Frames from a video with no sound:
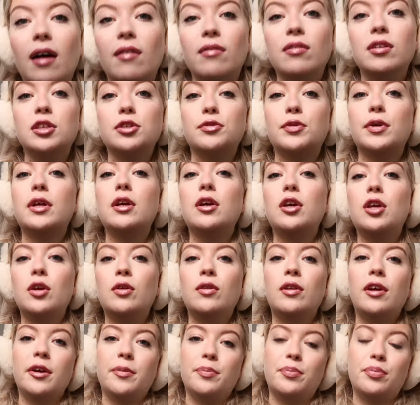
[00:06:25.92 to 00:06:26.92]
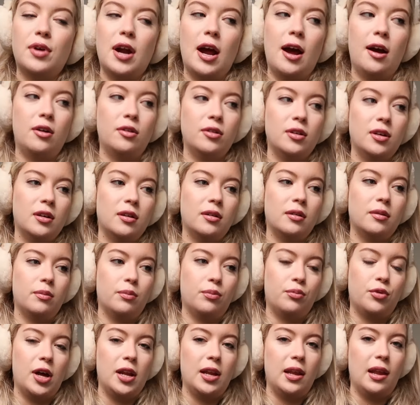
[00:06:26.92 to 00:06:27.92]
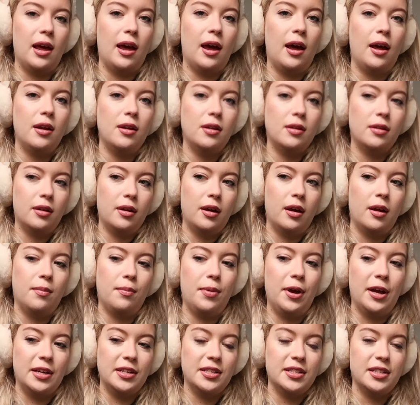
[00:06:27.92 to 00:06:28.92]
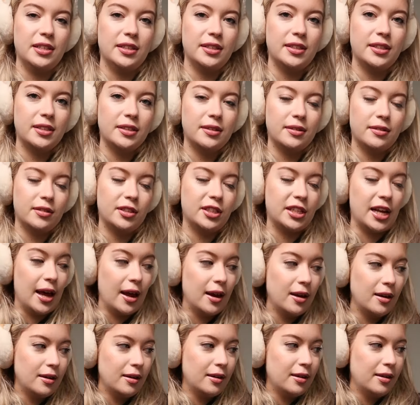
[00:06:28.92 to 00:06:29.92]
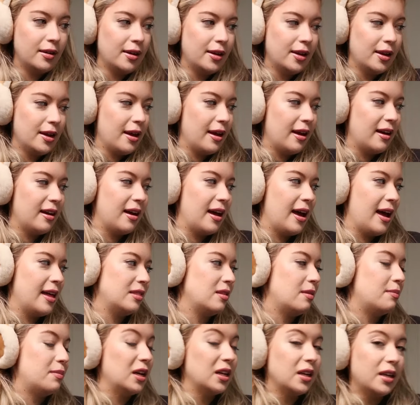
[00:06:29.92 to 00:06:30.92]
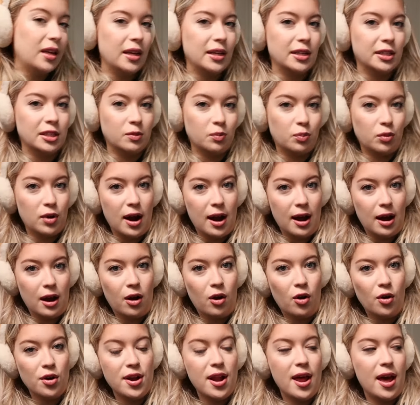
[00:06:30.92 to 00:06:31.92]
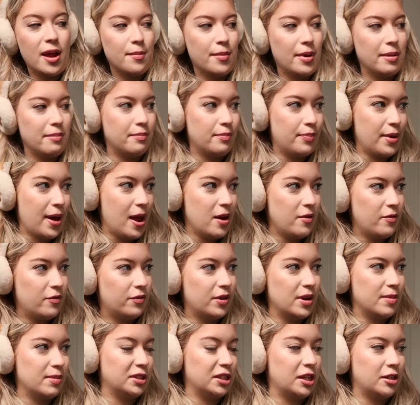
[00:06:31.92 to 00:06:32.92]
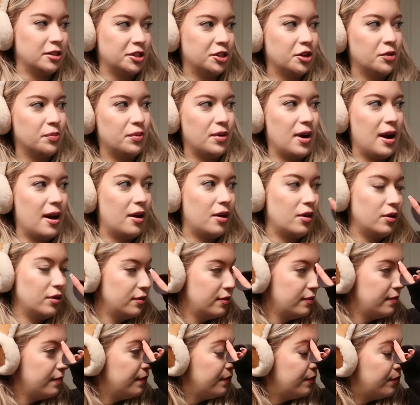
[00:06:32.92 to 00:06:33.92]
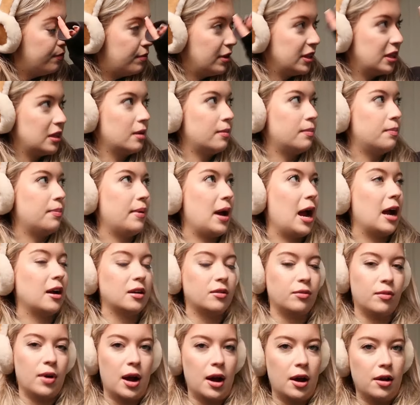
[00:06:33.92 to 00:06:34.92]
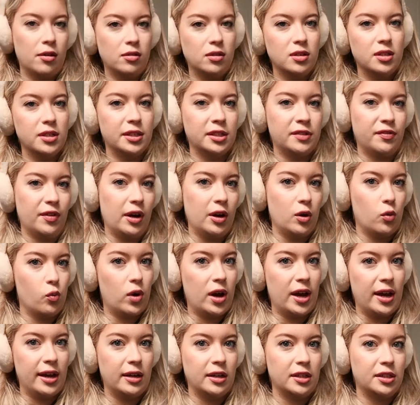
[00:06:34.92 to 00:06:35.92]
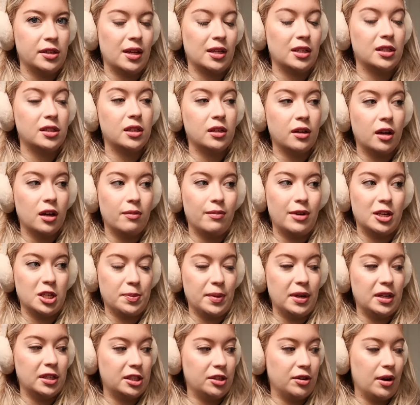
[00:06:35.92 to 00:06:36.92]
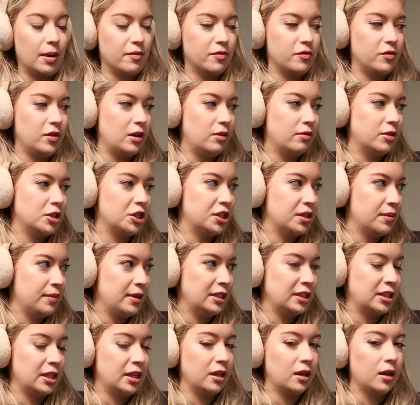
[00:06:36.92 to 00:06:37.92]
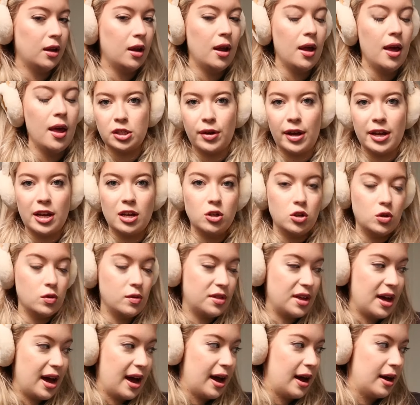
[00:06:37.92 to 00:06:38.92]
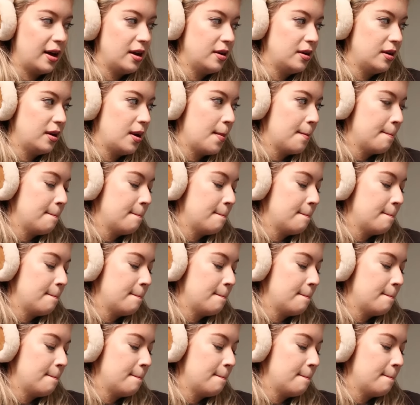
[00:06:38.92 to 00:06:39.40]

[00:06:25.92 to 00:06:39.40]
have this really cute like brown bralette and panties set, and the monkey is brown, and my bed frame is also brown, but the background is very white, so that's still gonna match my Instagram feed, which is amazing. So I could do that,